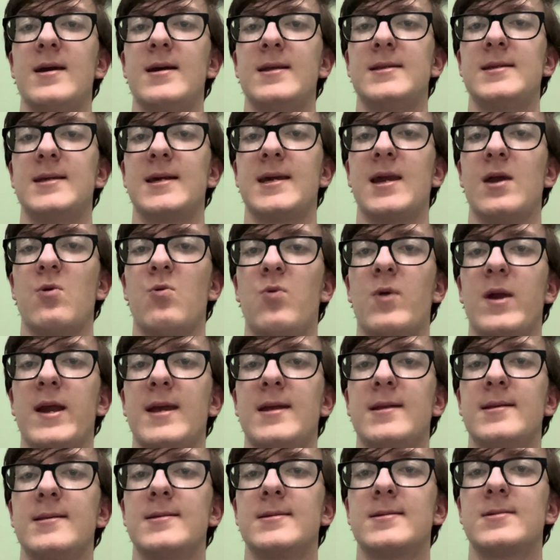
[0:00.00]
to get
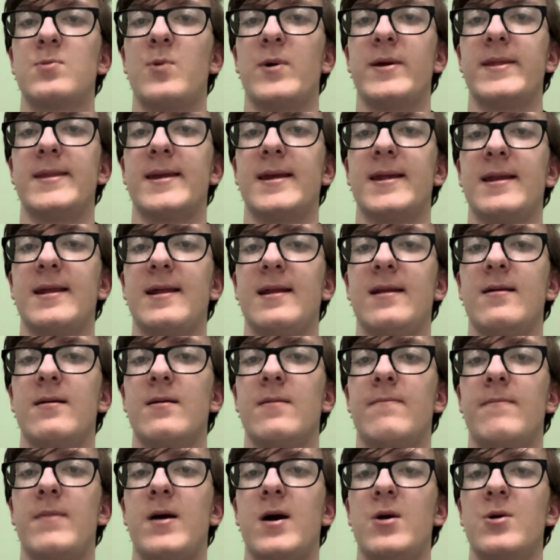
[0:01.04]
wins when they needed
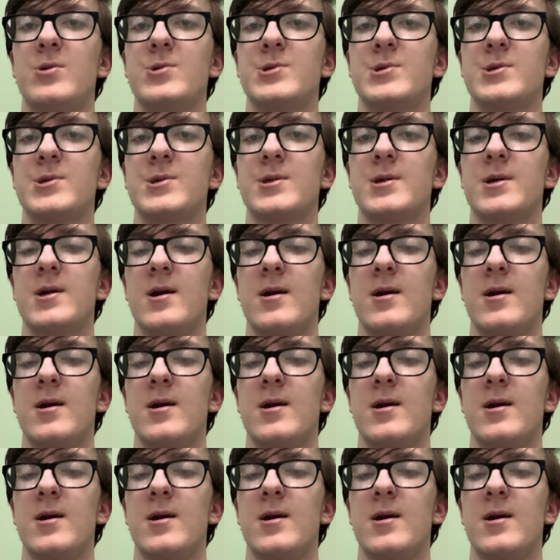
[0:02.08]
them most.